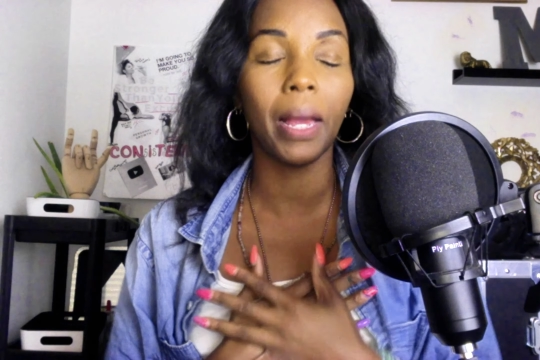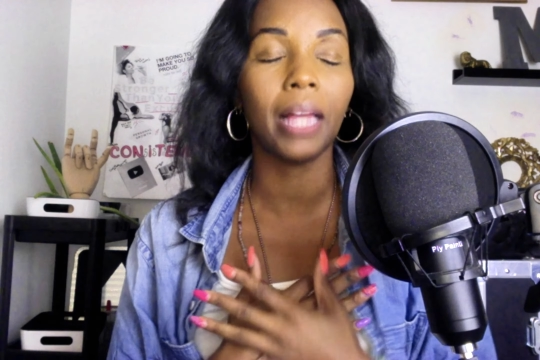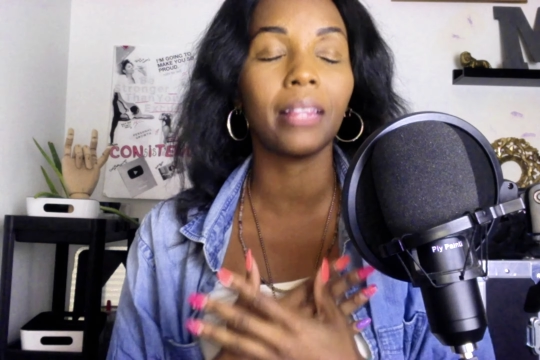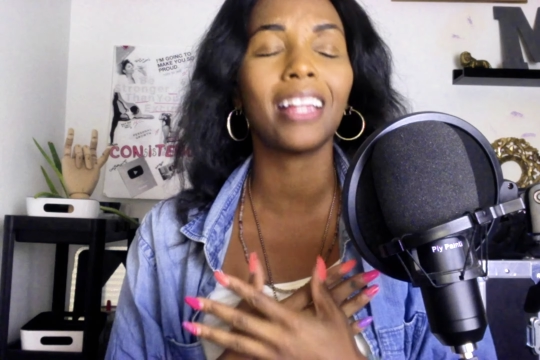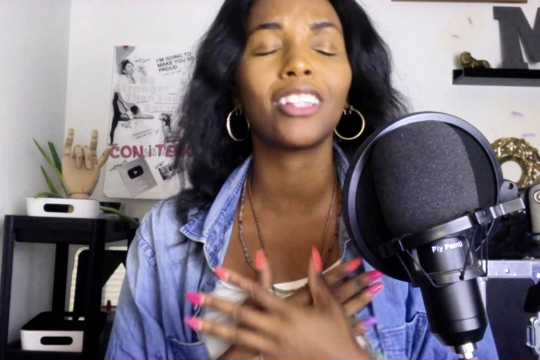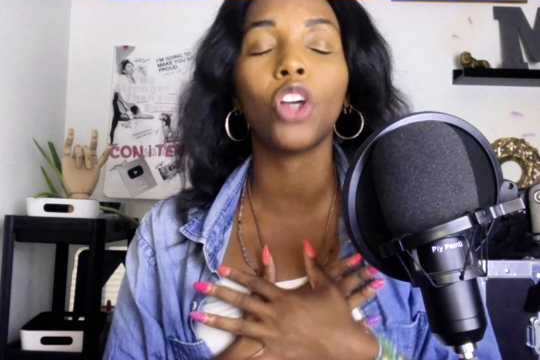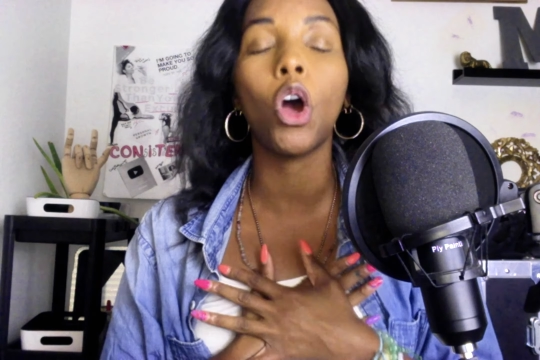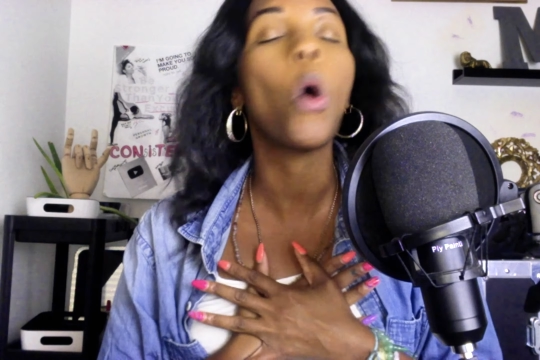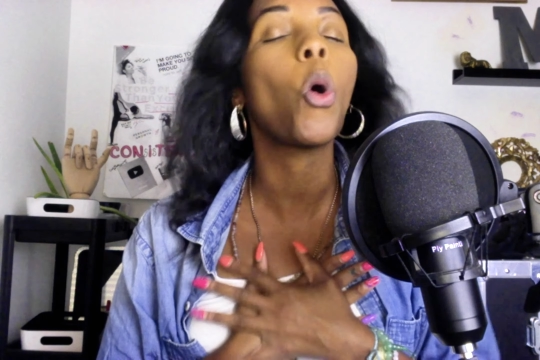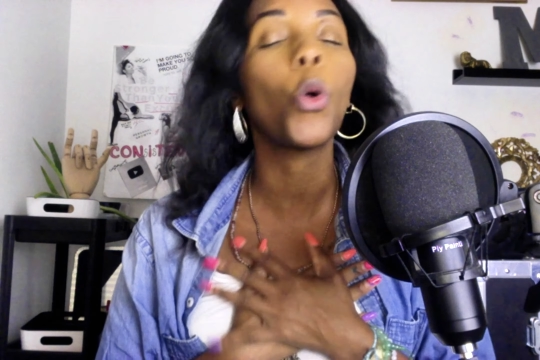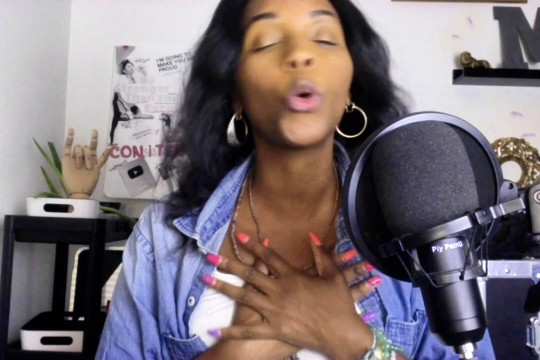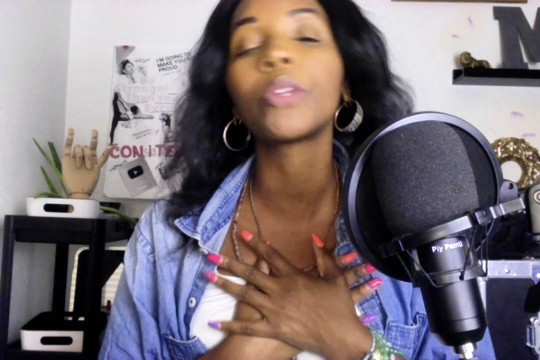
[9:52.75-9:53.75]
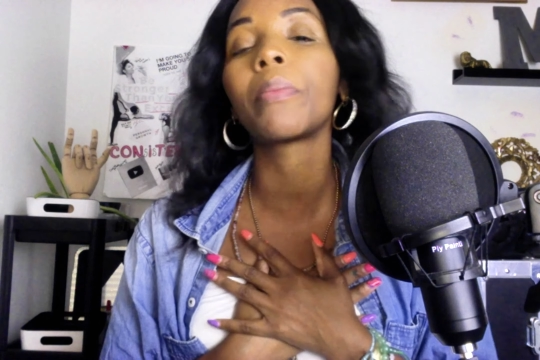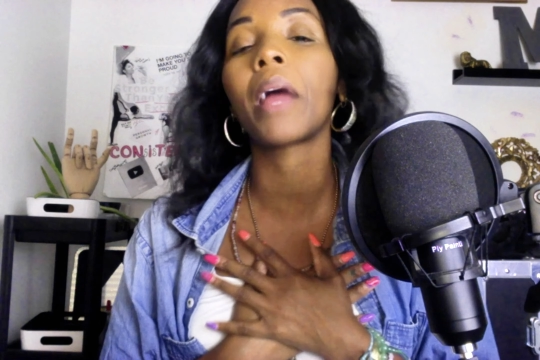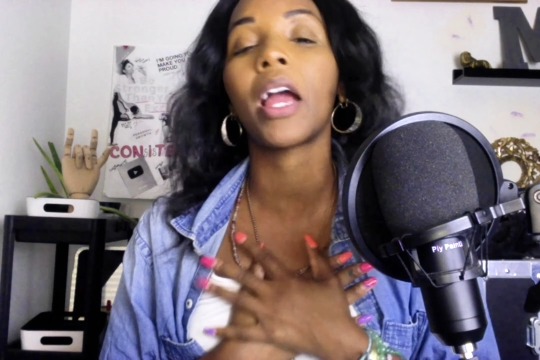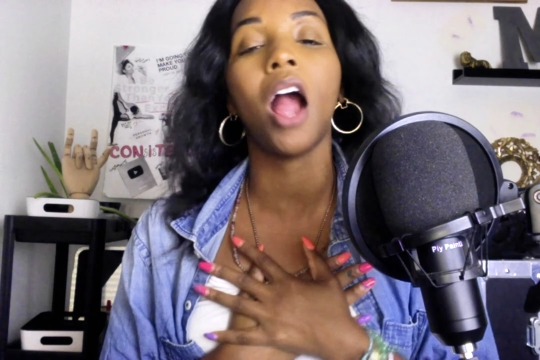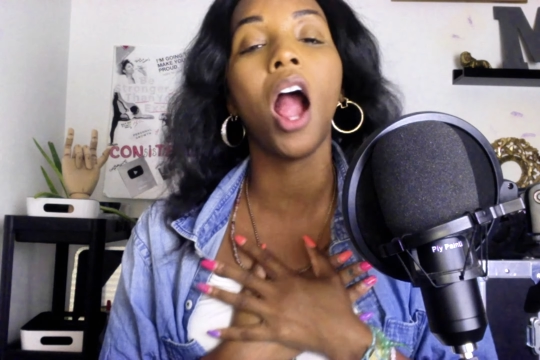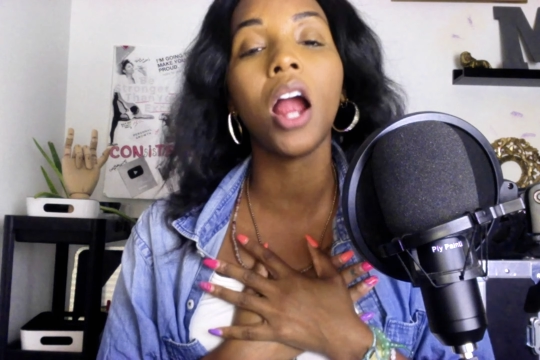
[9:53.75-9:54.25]
I like to hold
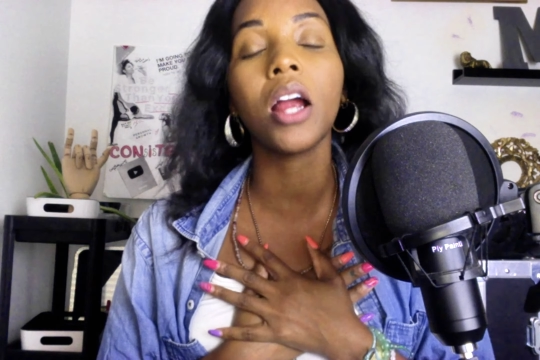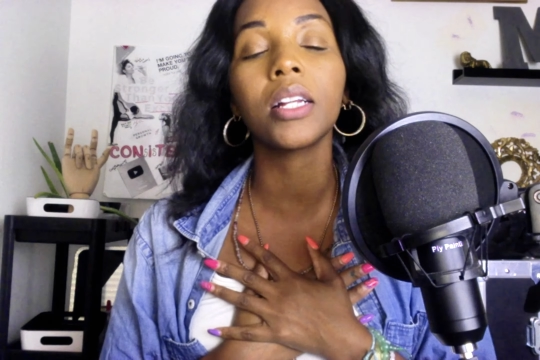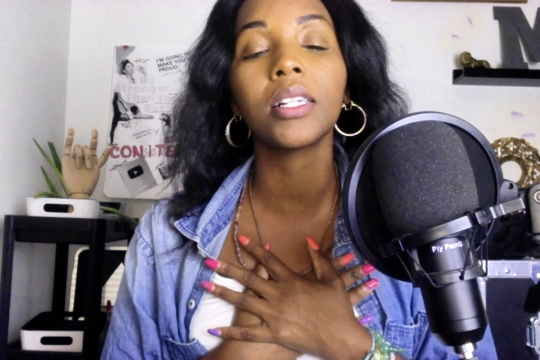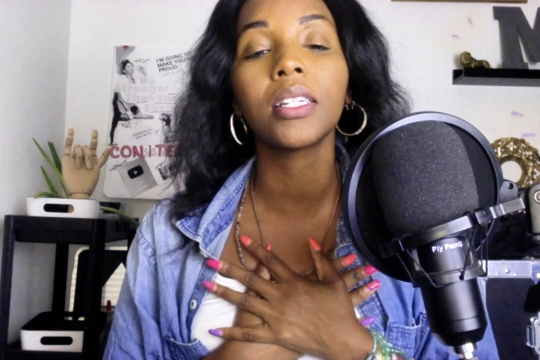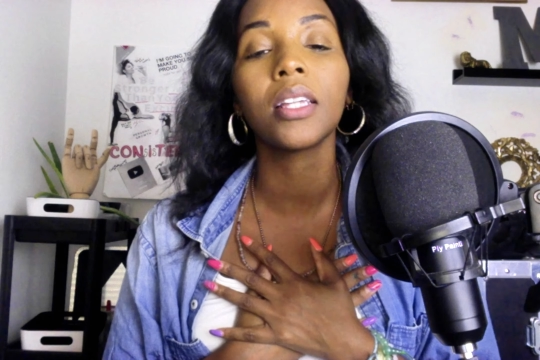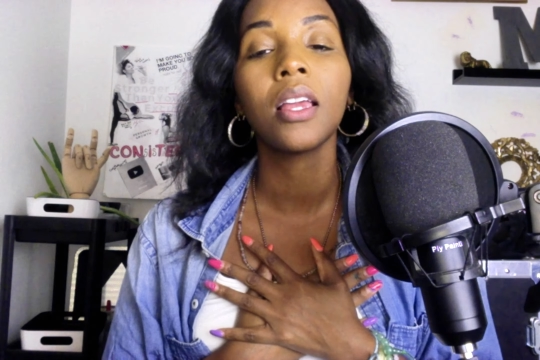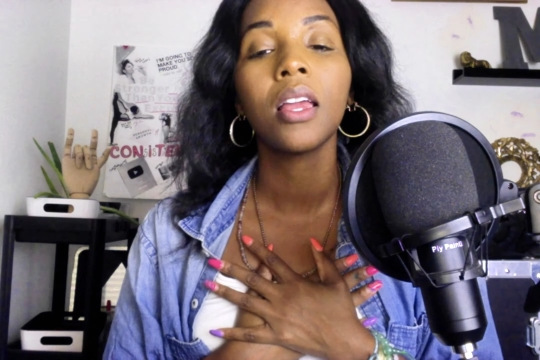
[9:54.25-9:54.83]
my heart,